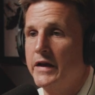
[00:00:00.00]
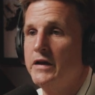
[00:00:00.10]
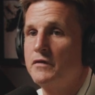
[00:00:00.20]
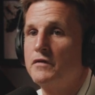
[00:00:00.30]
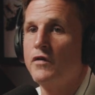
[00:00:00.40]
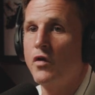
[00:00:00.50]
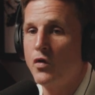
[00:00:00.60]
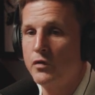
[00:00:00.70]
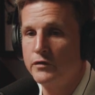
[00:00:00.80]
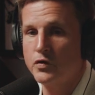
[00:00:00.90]
and
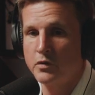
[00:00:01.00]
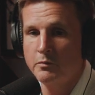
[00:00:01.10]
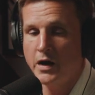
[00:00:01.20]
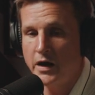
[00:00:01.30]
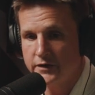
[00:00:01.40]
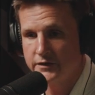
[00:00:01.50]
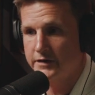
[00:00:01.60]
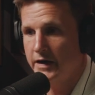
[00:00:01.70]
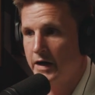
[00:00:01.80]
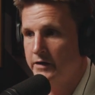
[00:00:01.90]
evolve your
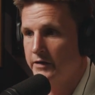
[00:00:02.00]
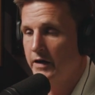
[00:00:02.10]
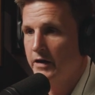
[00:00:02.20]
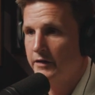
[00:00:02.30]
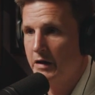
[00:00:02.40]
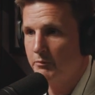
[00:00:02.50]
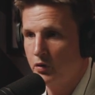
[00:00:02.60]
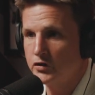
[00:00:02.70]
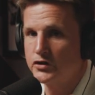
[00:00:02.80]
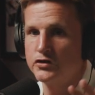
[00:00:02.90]
mindset that
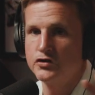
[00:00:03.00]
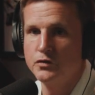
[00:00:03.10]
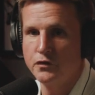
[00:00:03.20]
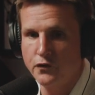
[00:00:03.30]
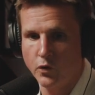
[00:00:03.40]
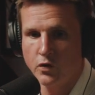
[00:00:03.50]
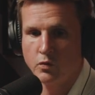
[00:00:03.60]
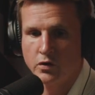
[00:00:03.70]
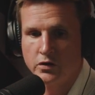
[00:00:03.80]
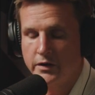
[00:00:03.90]
pushes you
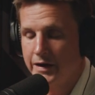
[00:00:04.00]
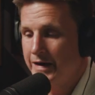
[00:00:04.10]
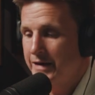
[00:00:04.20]
forward